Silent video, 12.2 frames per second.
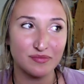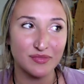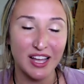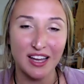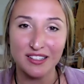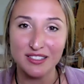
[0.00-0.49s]

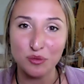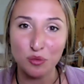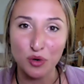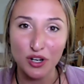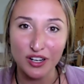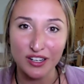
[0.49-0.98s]
How does it
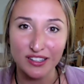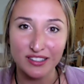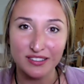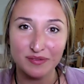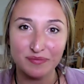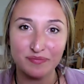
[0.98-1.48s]
work?
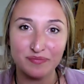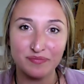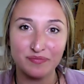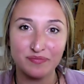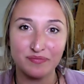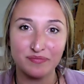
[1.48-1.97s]

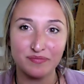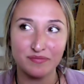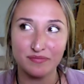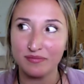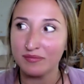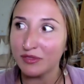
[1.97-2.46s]

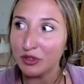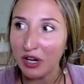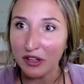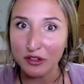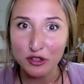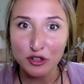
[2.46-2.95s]
Do
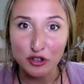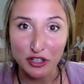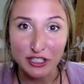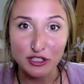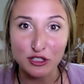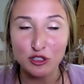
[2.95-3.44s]
other
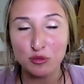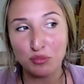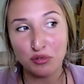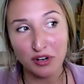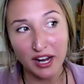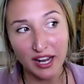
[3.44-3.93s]
creatures
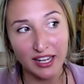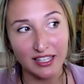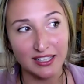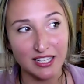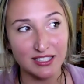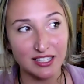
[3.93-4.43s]
pray? And
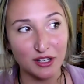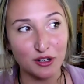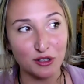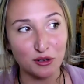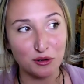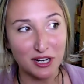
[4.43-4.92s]
that's like
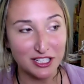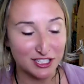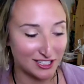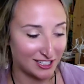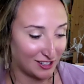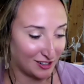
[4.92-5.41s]
her
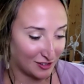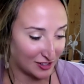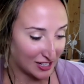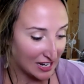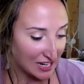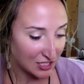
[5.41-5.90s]
question,
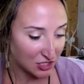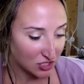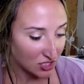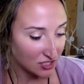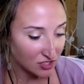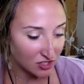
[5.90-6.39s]
and she
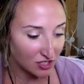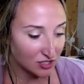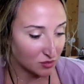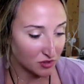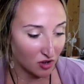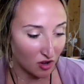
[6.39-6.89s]
just
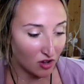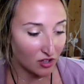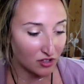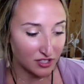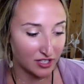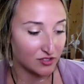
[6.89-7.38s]
starts with
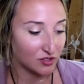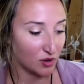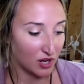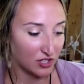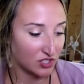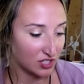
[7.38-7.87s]
all these
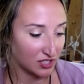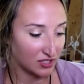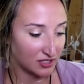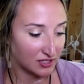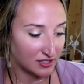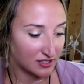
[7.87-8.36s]

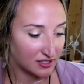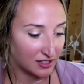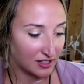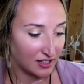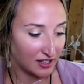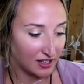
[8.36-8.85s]
questions.
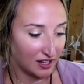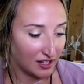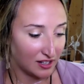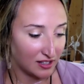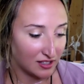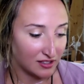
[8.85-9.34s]

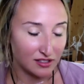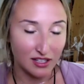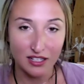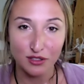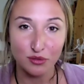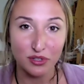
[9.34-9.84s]
And I think that
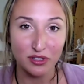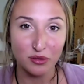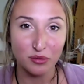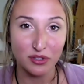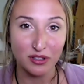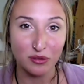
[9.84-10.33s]
that's really,
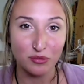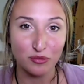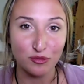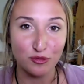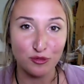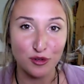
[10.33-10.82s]
really
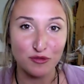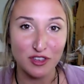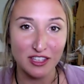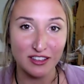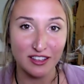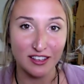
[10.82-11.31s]

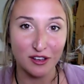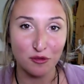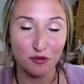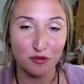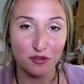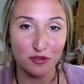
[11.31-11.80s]
revealing
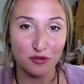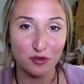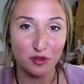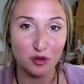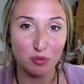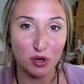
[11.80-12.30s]
of
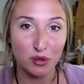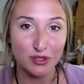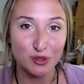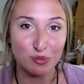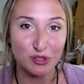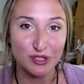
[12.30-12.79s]
the
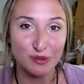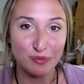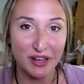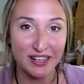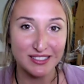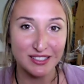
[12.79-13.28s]
poet's
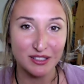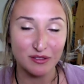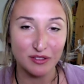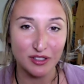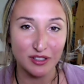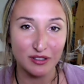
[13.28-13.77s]
perspective,
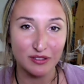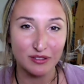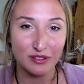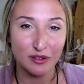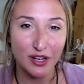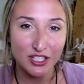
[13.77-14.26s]

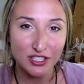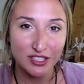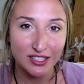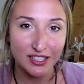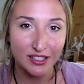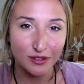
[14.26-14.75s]

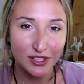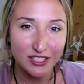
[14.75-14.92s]
questioning.